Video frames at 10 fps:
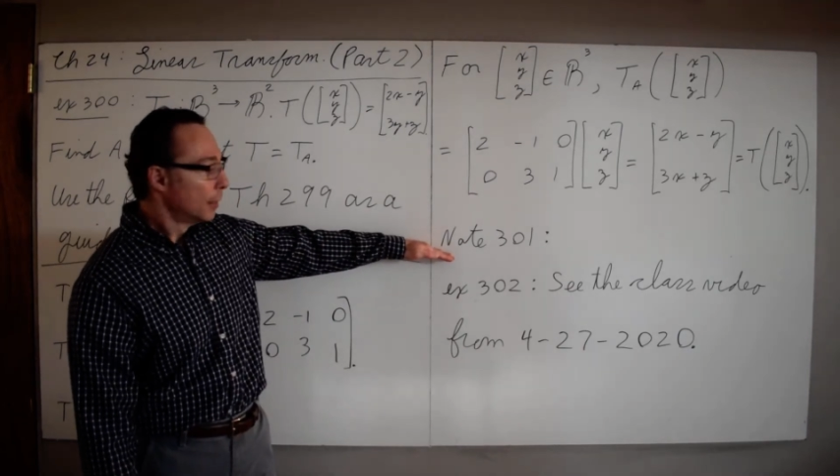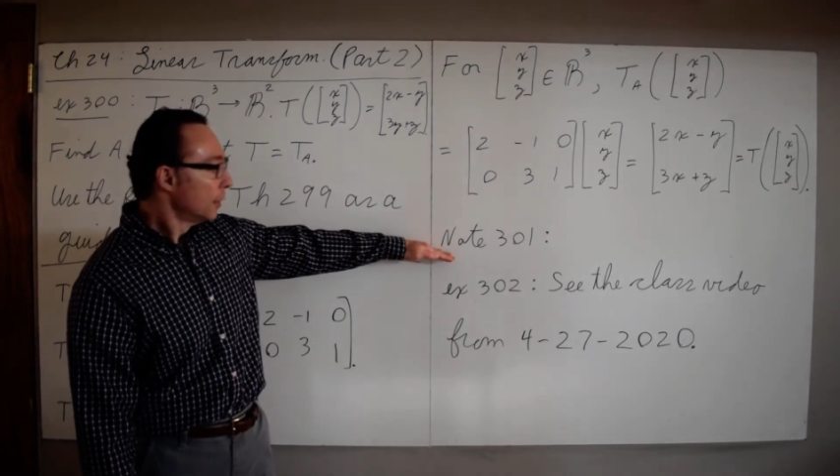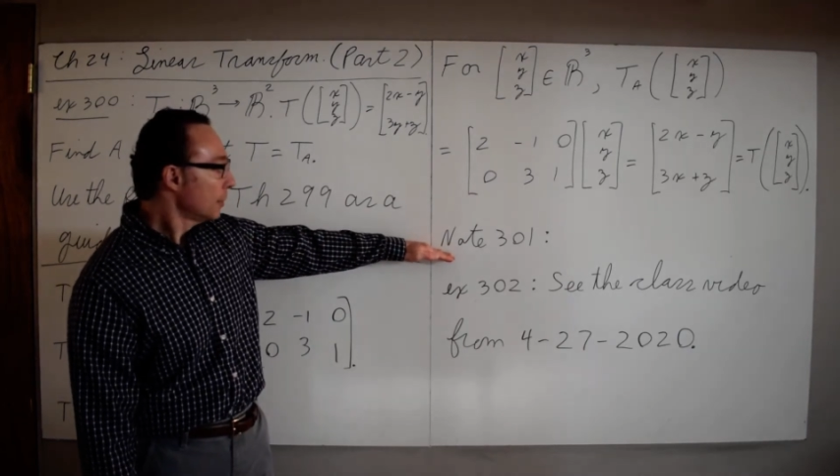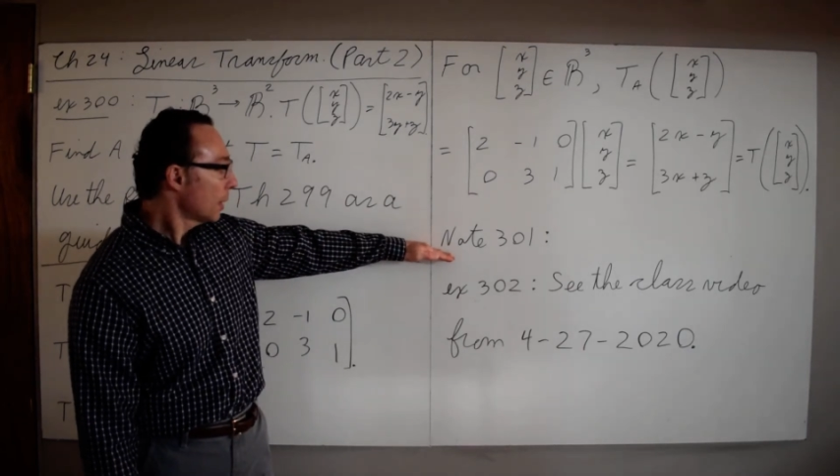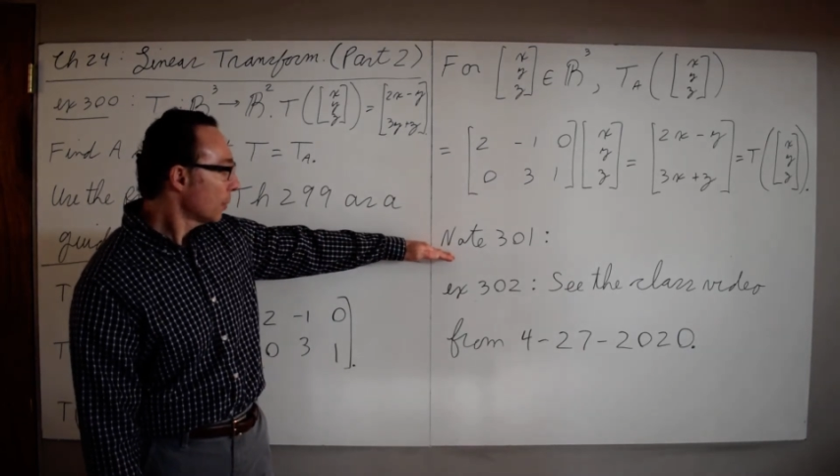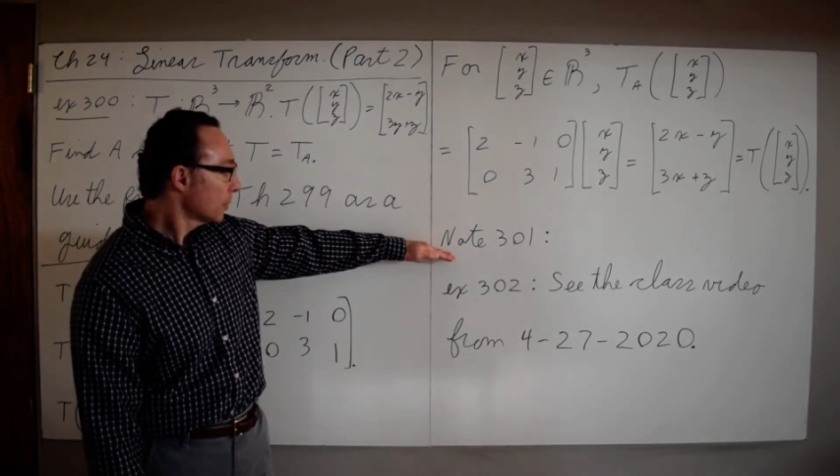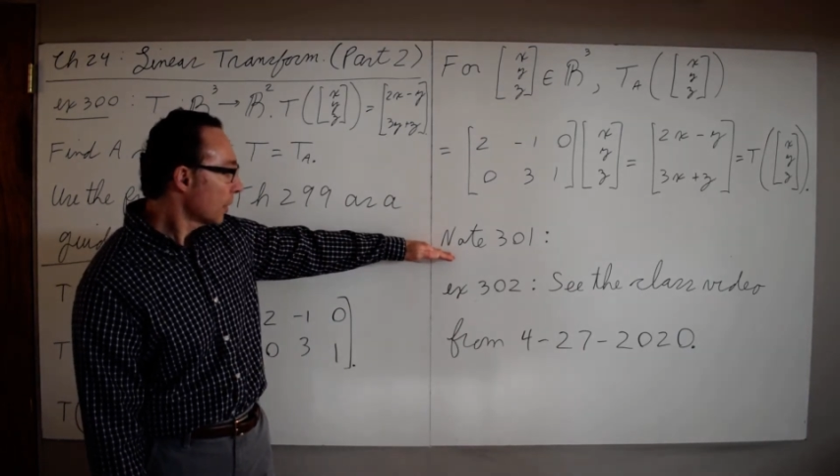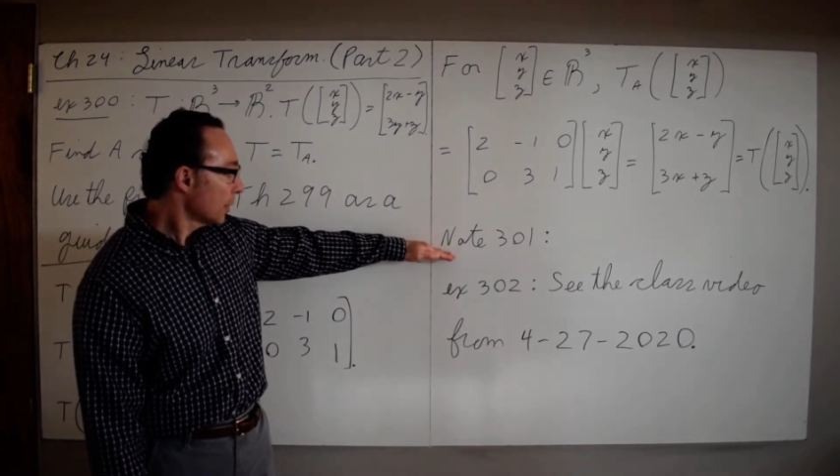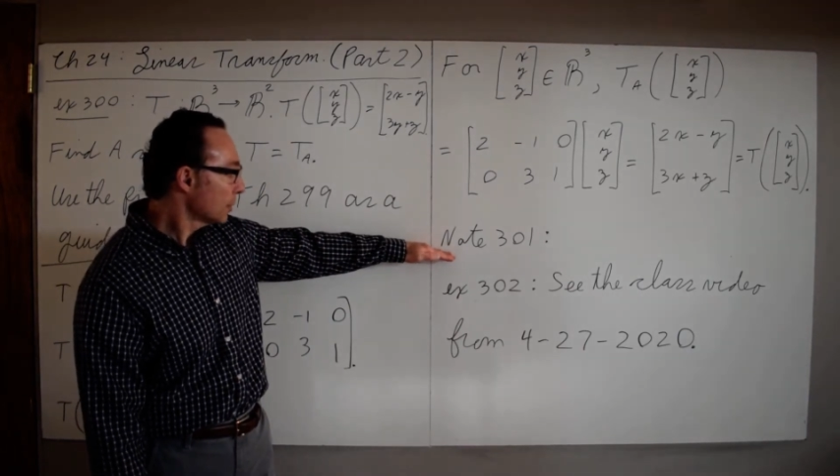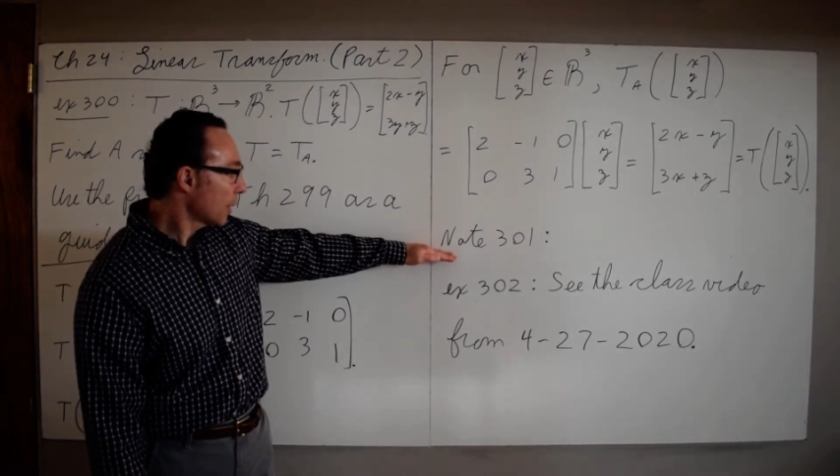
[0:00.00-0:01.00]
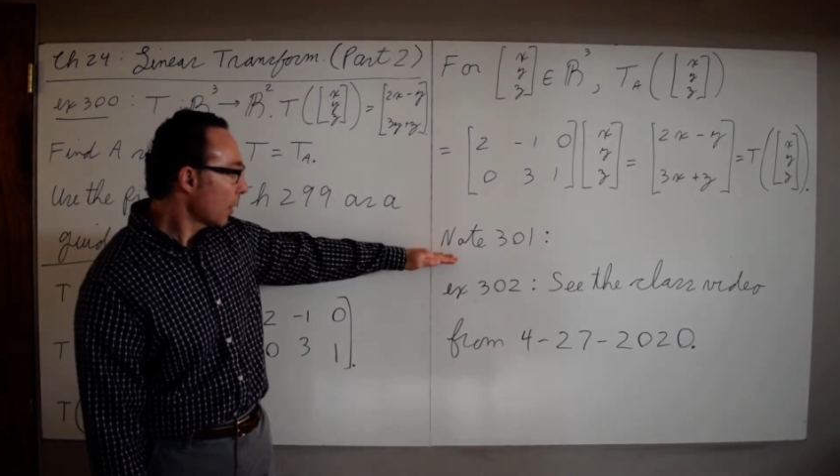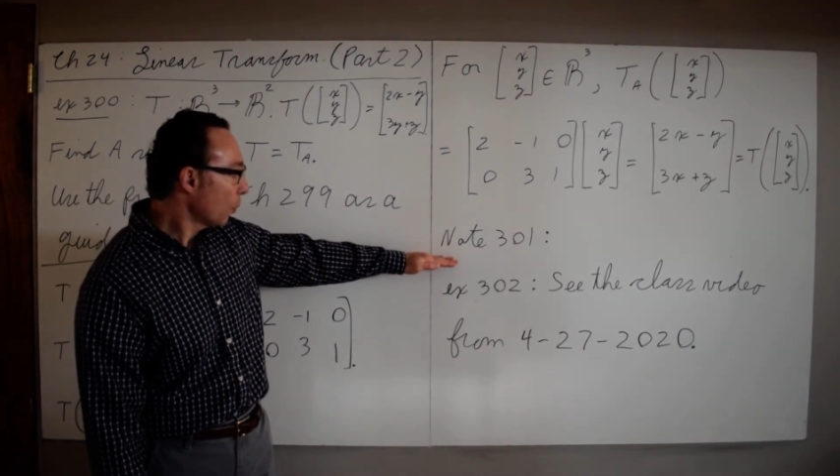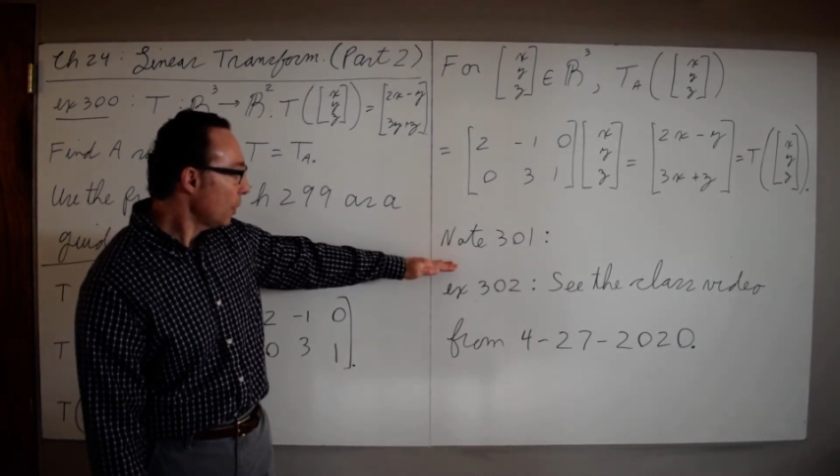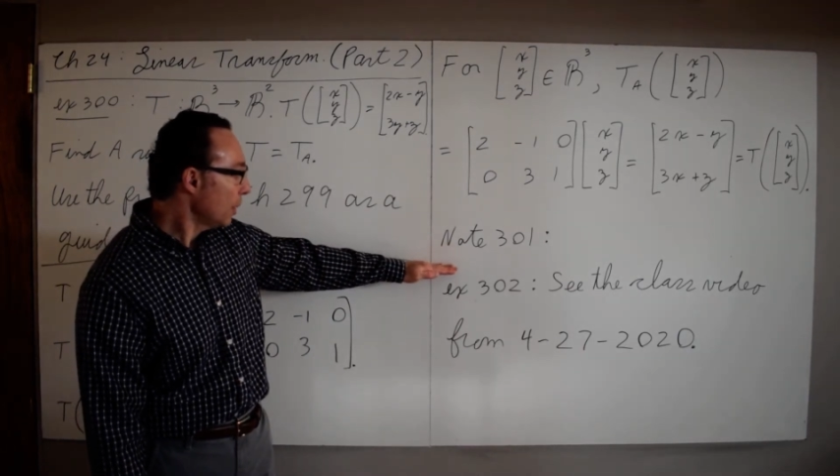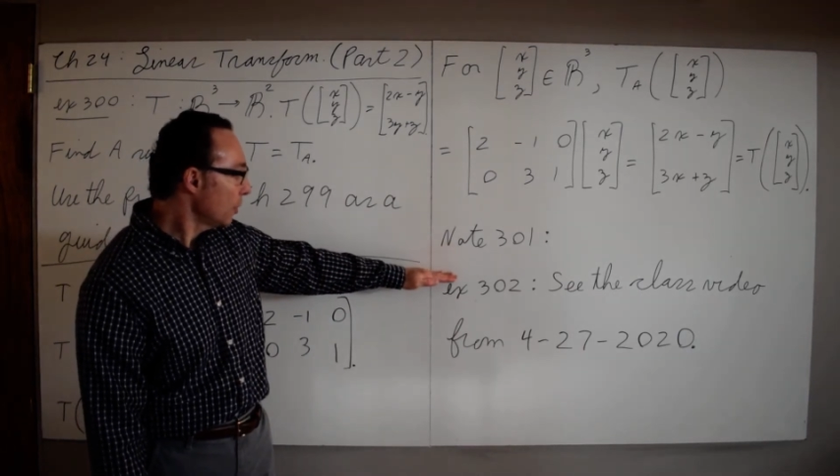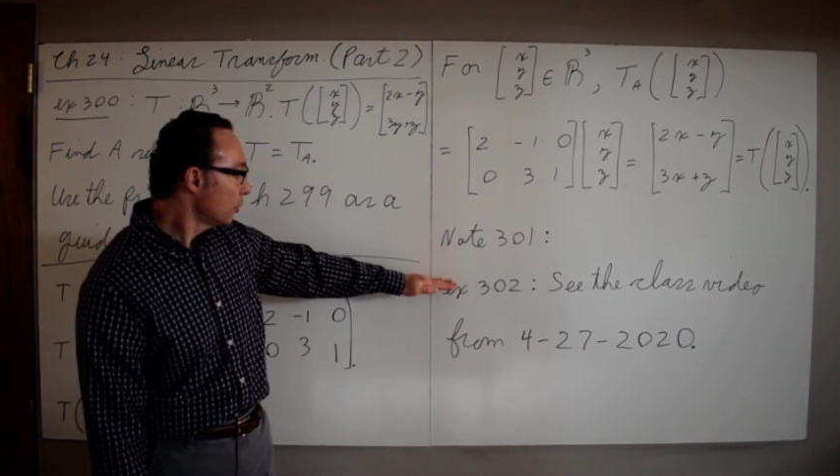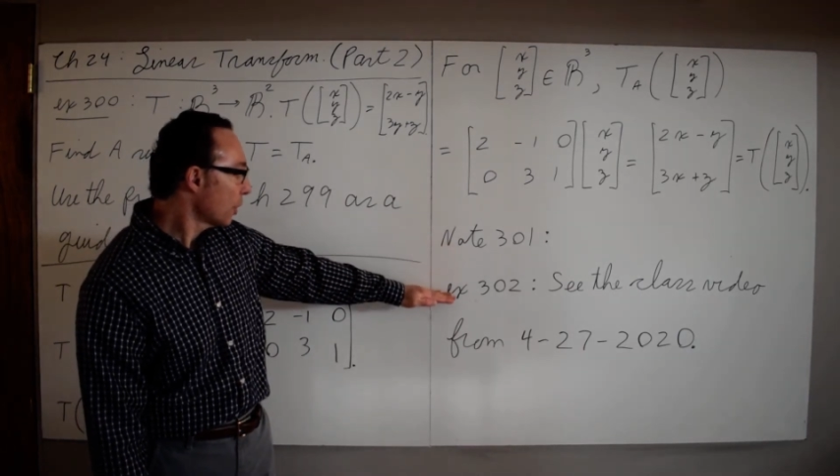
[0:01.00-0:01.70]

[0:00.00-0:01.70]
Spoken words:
tells us that we can